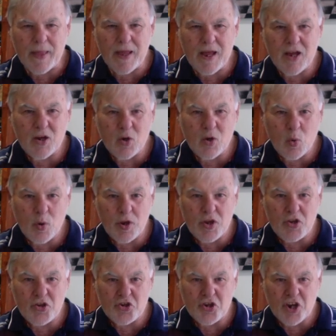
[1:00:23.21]
A queen
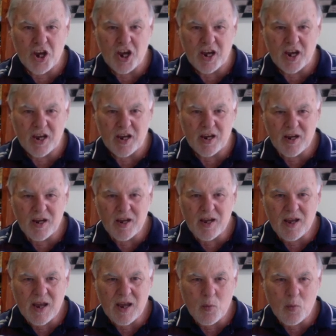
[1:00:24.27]
check,
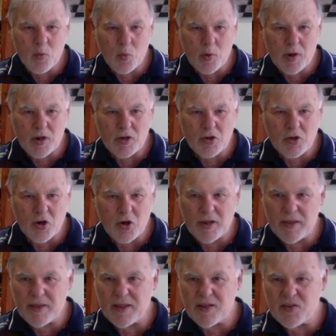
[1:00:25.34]
and we'll win a knight.
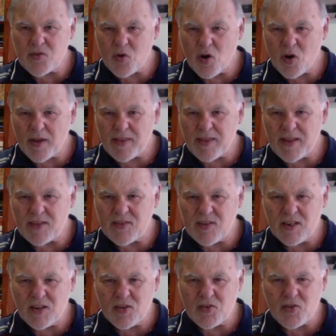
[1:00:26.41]
That's right. That's a
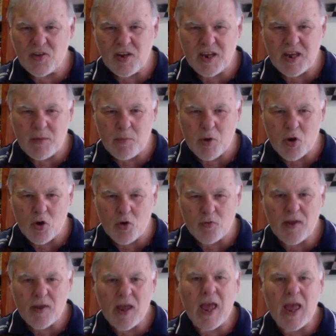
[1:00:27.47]
little sneaky move.
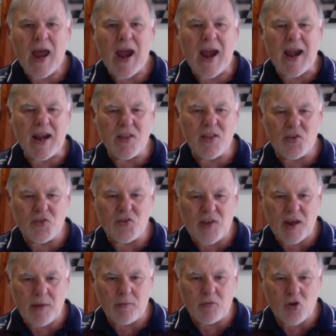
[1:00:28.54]
And at the
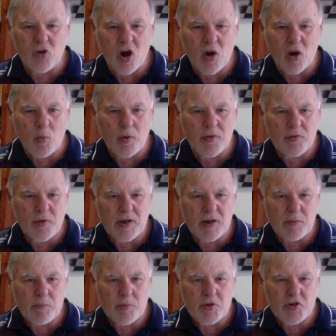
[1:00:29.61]
same time, we're threatening
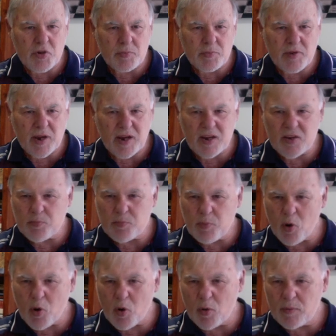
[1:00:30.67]
bishop takes
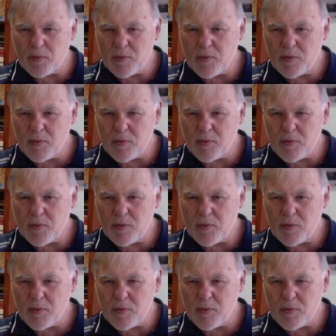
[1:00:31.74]
pawn.